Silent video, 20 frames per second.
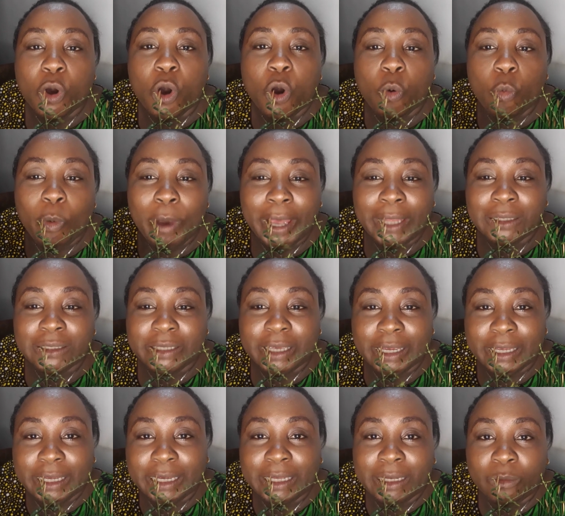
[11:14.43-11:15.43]

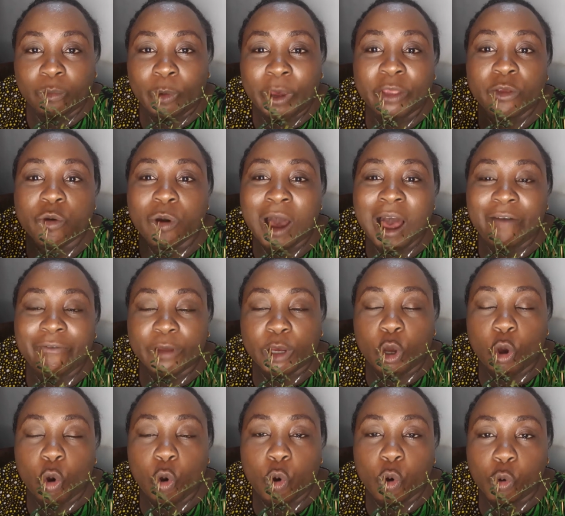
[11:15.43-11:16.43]
when you have a
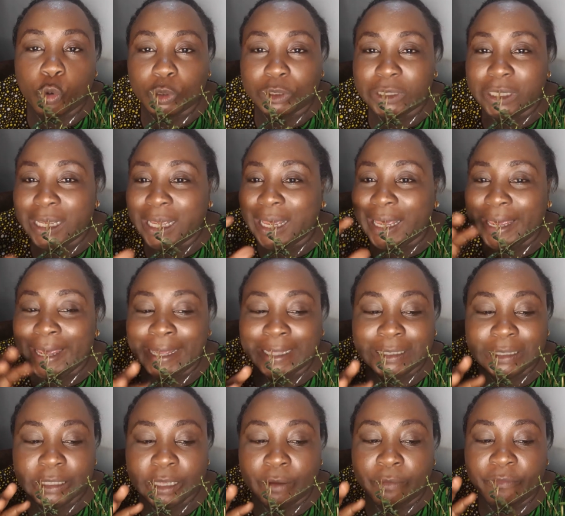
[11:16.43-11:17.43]
cold,
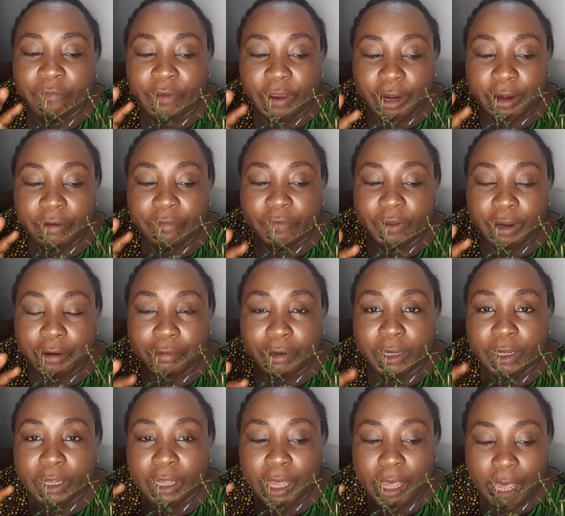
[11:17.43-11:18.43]
it's very
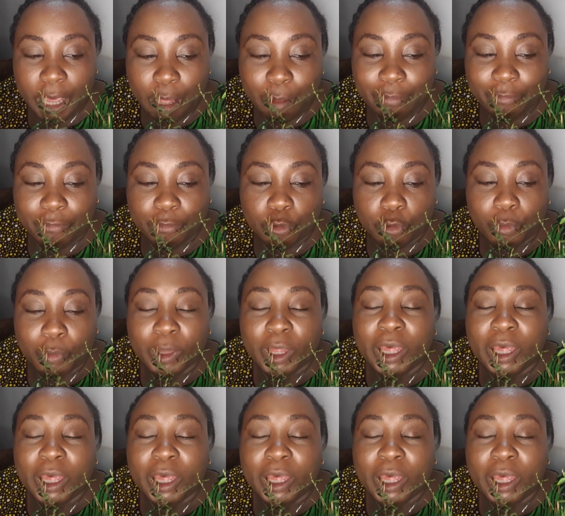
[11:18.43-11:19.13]
helpful.